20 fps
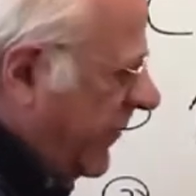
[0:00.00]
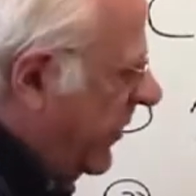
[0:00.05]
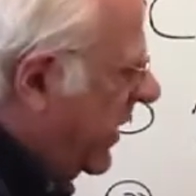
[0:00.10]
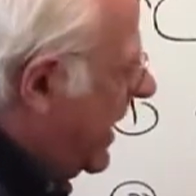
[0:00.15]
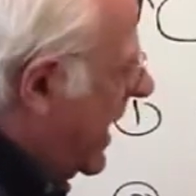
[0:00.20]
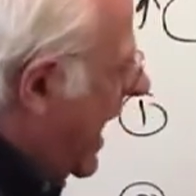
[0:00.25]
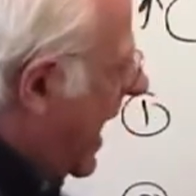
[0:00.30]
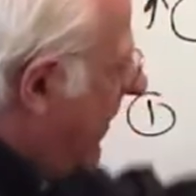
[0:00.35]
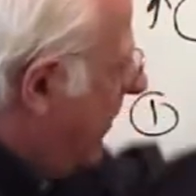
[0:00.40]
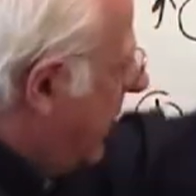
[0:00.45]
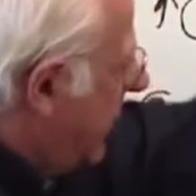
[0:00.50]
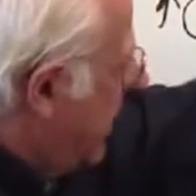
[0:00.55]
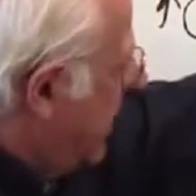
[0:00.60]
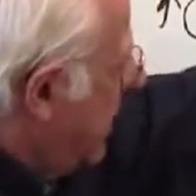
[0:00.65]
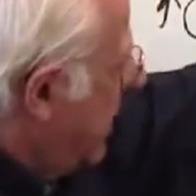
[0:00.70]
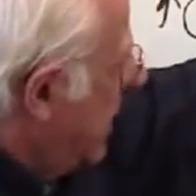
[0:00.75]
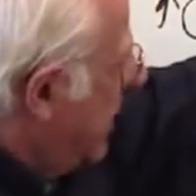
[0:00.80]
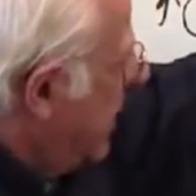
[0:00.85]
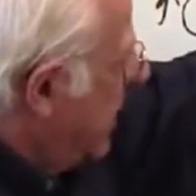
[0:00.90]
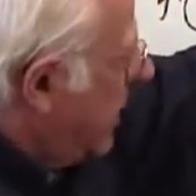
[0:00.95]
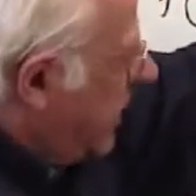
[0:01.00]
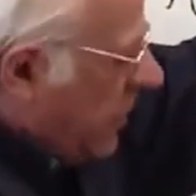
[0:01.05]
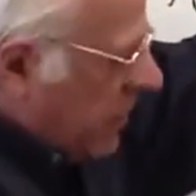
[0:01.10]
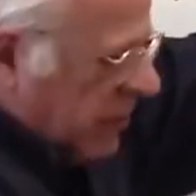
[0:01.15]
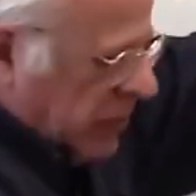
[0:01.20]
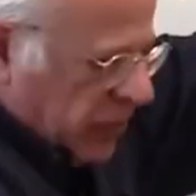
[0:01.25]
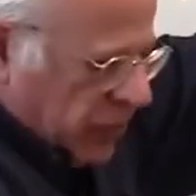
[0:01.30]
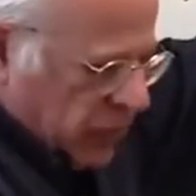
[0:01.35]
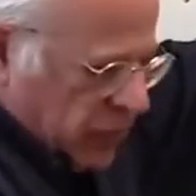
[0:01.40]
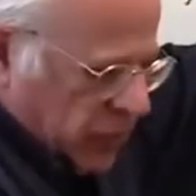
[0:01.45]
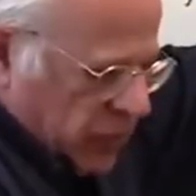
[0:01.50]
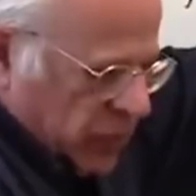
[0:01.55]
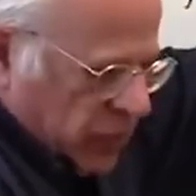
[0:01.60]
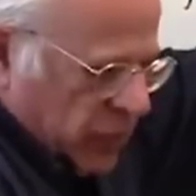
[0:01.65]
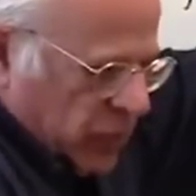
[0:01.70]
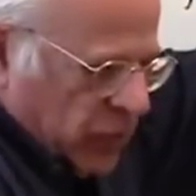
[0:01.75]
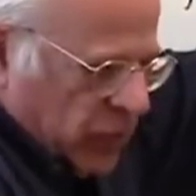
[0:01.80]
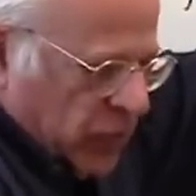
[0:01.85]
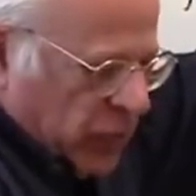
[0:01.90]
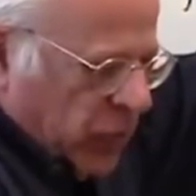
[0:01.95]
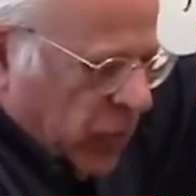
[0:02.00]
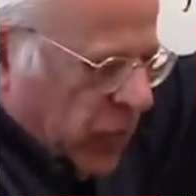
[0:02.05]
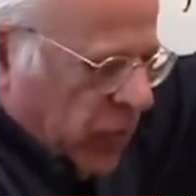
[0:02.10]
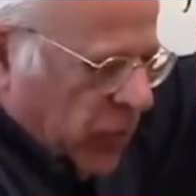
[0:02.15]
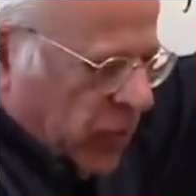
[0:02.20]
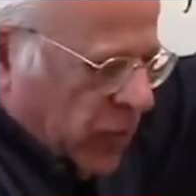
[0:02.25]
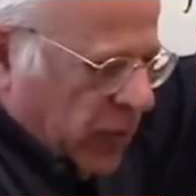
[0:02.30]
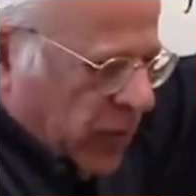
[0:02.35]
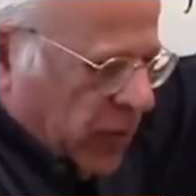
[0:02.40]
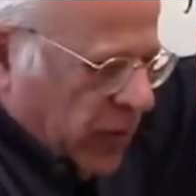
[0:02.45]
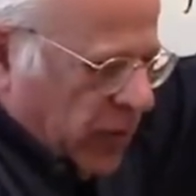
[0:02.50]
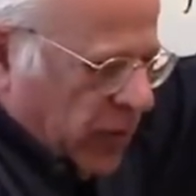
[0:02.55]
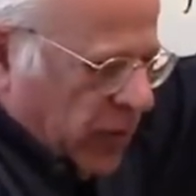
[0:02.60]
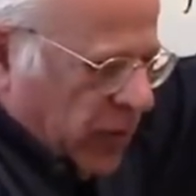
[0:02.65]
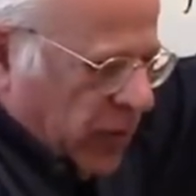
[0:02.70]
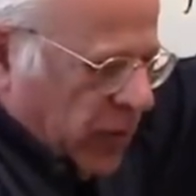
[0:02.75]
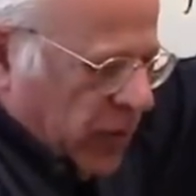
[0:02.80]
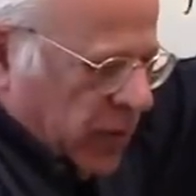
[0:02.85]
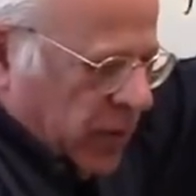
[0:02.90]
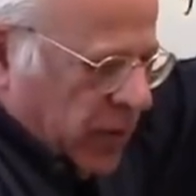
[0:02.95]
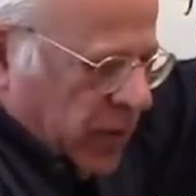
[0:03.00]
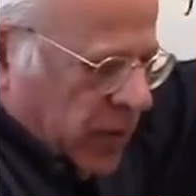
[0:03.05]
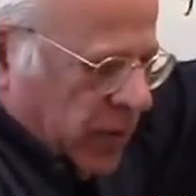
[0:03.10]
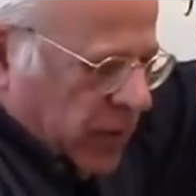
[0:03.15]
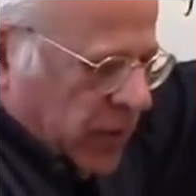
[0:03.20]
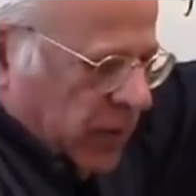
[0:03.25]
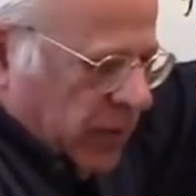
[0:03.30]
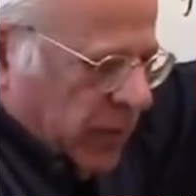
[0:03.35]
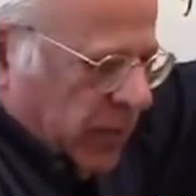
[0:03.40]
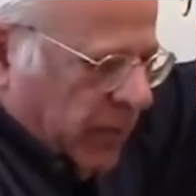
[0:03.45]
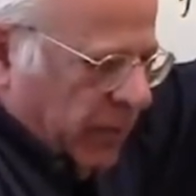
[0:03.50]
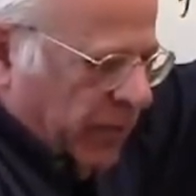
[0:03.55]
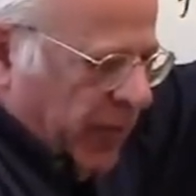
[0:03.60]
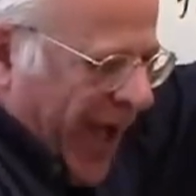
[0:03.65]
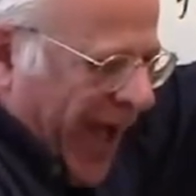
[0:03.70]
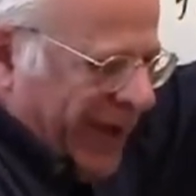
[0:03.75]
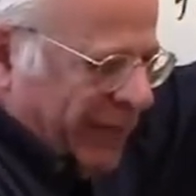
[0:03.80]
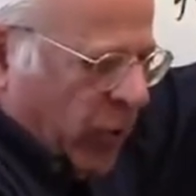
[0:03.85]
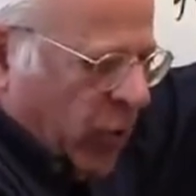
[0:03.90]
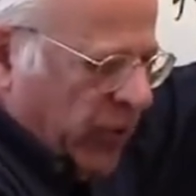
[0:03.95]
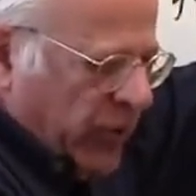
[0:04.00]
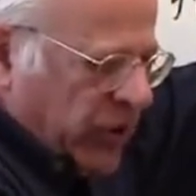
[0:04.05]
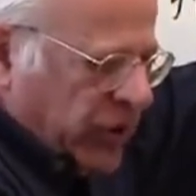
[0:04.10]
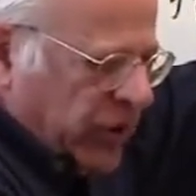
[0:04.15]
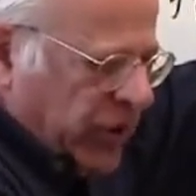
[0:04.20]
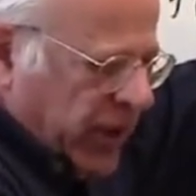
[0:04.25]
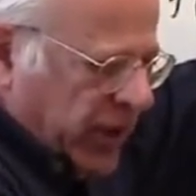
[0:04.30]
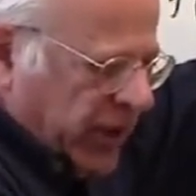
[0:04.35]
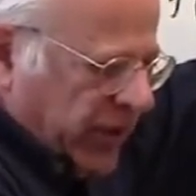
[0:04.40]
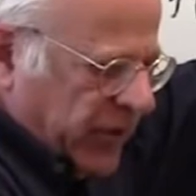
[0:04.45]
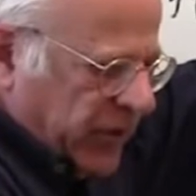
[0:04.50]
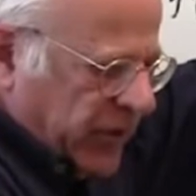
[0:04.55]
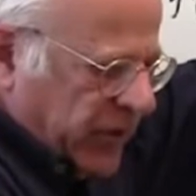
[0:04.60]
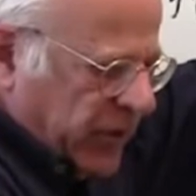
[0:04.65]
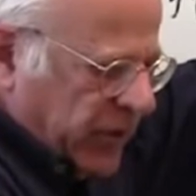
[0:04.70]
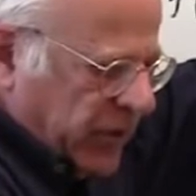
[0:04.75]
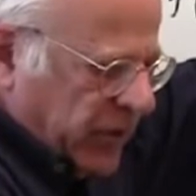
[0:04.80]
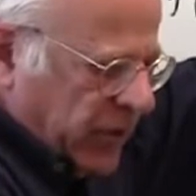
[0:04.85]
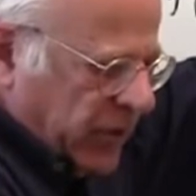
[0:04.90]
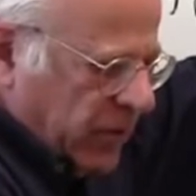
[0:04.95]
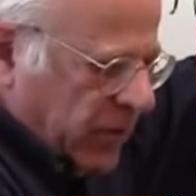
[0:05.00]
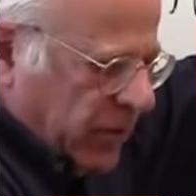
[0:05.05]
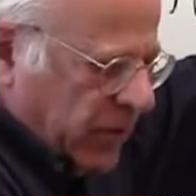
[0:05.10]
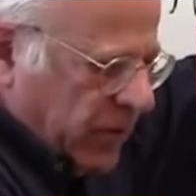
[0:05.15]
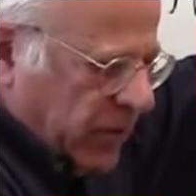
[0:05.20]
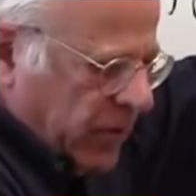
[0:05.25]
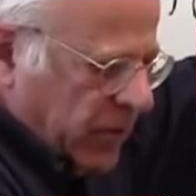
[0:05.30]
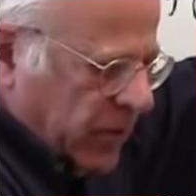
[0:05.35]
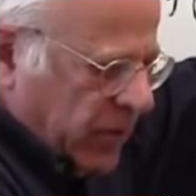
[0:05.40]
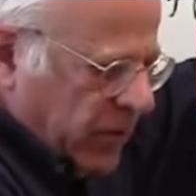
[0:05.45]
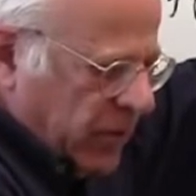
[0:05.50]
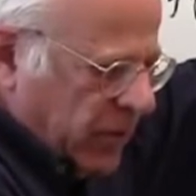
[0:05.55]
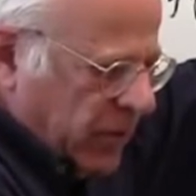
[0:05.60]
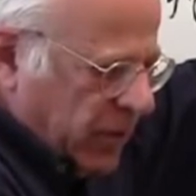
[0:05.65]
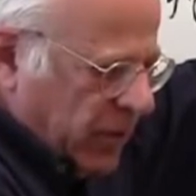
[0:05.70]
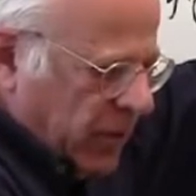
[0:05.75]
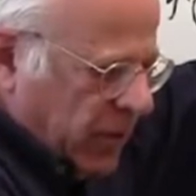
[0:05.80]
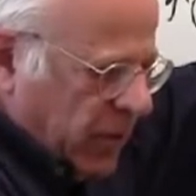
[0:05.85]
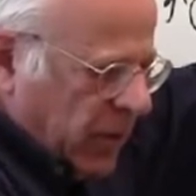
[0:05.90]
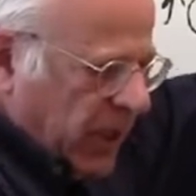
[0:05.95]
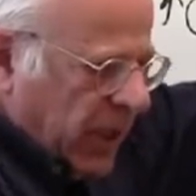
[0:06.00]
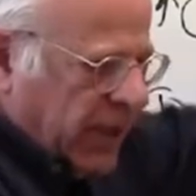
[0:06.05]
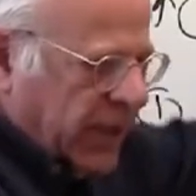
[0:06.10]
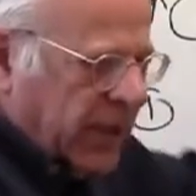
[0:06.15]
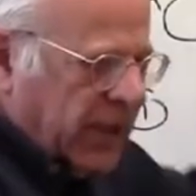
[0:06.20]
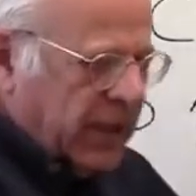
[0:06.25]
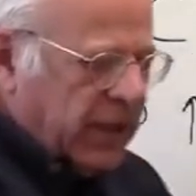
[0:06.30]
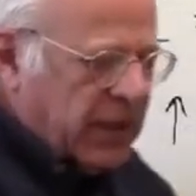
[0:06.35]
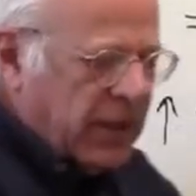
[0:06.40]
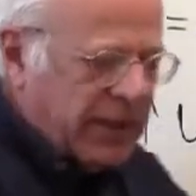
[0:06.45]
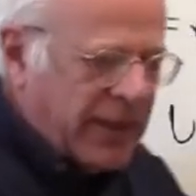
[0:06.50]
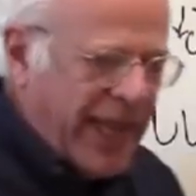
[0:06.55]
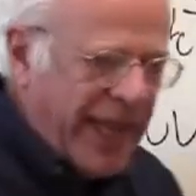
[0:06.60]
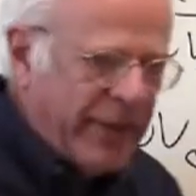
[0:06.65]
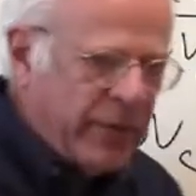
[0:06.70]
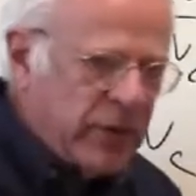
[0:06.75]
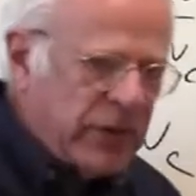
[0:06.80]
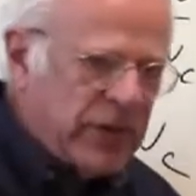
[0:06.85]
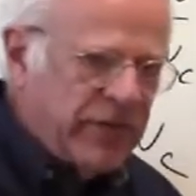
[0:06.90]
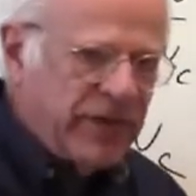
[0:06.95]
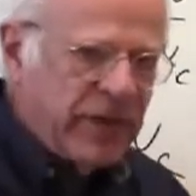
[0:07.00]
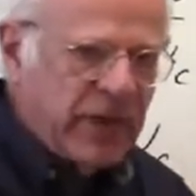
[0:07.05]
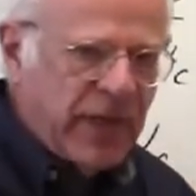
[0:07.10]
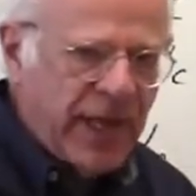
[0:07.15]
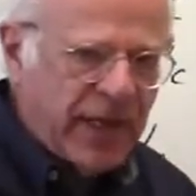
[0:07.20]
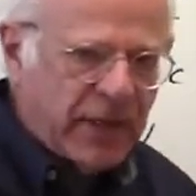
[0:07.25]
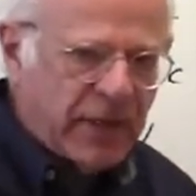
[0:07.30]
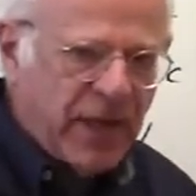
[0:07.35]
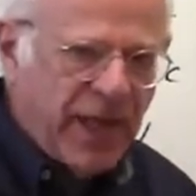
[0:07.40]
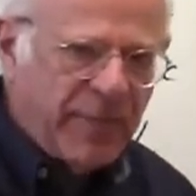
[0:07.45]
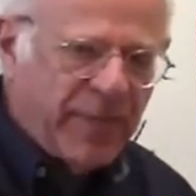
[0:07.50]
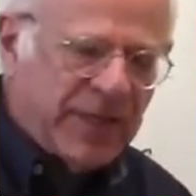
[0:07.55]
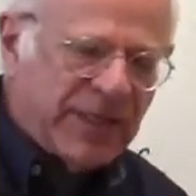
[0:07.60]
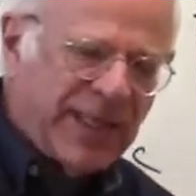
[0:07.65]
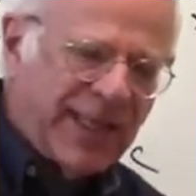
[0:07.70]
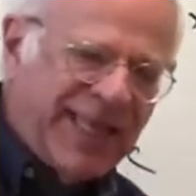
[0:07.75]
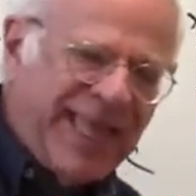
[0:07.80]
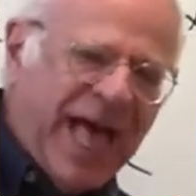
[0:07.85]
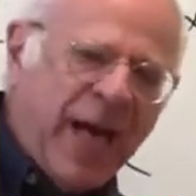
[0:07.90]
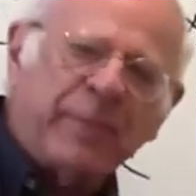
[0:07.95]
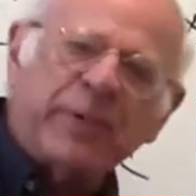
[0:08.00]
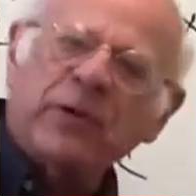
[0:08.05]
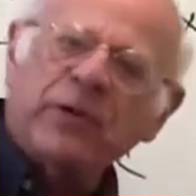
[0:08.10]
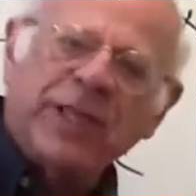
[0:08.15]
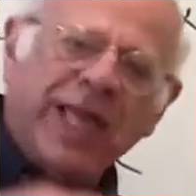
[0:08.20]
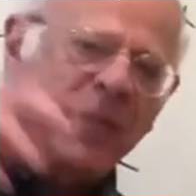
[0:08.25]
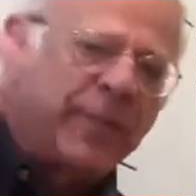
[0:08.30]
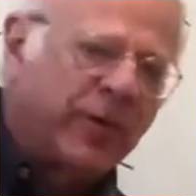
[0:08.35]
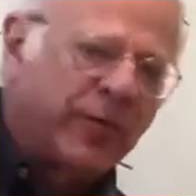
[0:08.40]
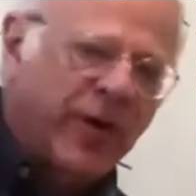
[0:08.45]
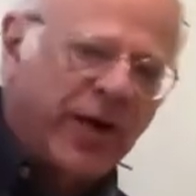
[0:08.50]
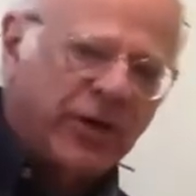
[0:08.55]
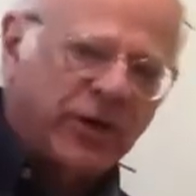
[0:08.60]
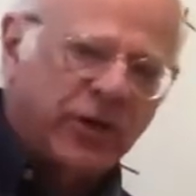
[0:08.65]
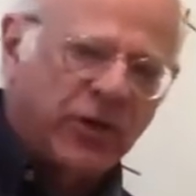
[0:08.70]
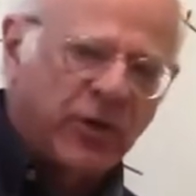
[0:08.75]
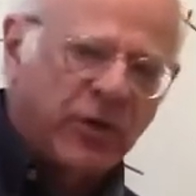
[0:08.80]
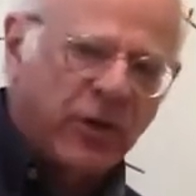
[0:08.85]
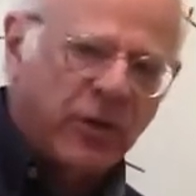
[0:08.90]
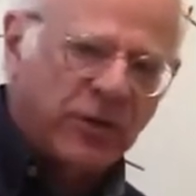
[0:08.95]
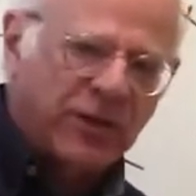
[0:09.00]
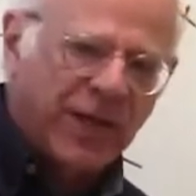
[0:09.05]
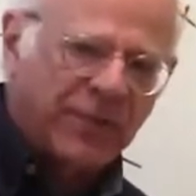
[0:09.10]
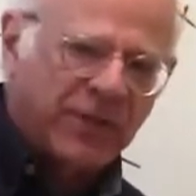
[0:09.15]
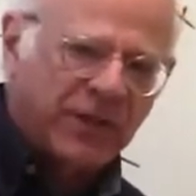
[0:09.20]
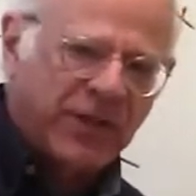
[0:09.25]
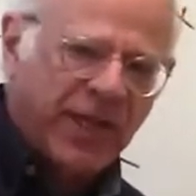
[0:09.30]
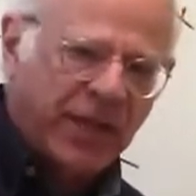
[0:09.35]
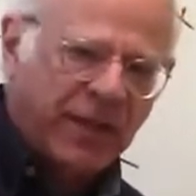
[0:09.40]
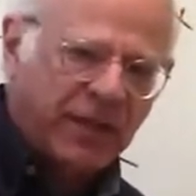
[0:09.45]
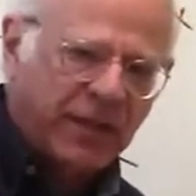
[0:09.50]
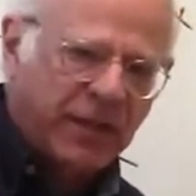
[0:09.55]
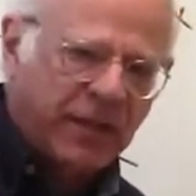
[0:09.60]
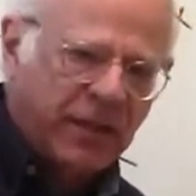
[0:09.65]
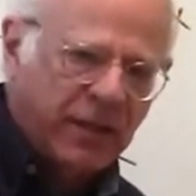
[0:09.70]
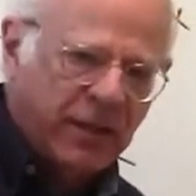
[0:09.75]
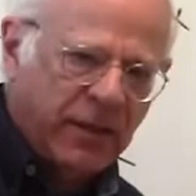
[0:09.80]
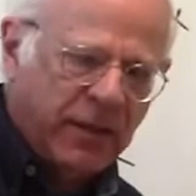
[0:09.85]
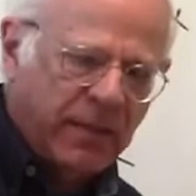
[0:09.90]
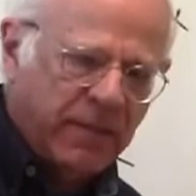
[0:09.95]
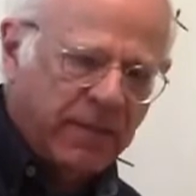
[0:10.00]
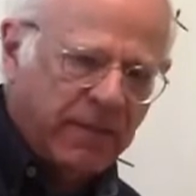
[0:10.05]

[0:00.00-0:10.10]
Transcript: and every capital to buy more machines. In, in the language of economics, the capital-labor ratio goes up steadily.